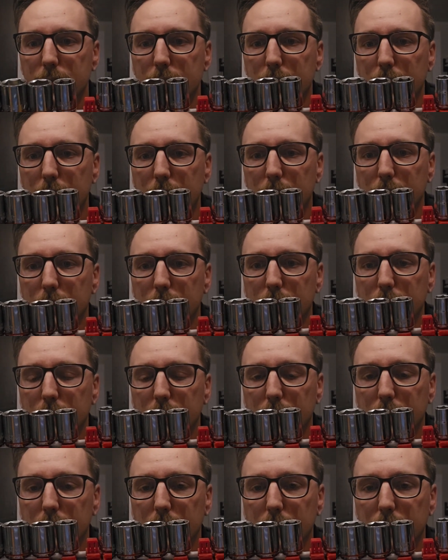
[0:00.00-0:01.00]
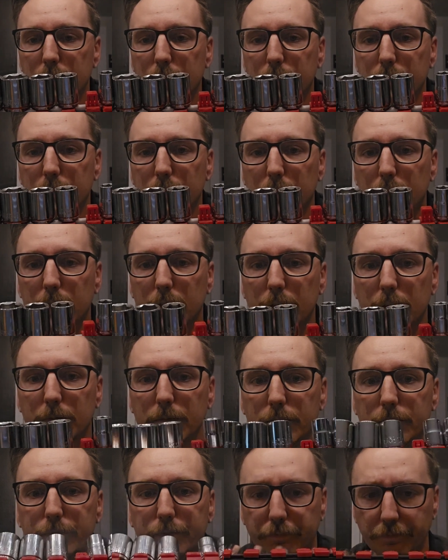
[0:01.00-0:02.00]
set of
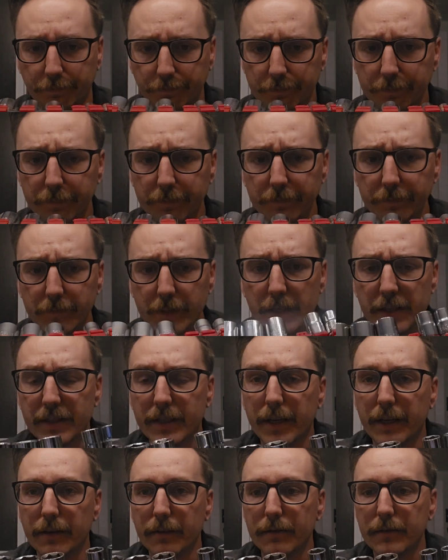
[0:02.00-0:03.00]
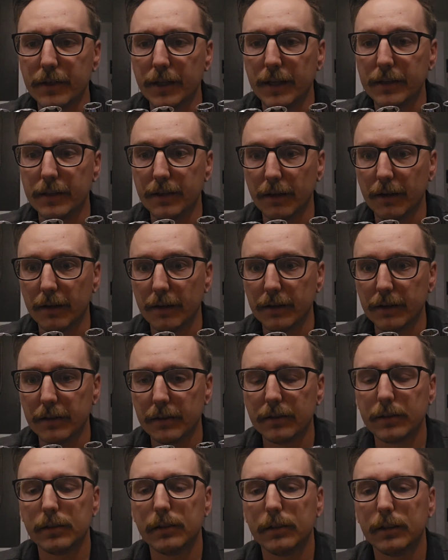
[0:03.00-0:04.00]
standard size
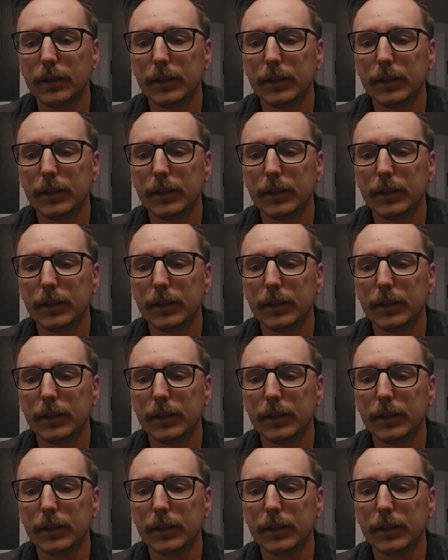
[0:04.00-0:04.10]
sockets.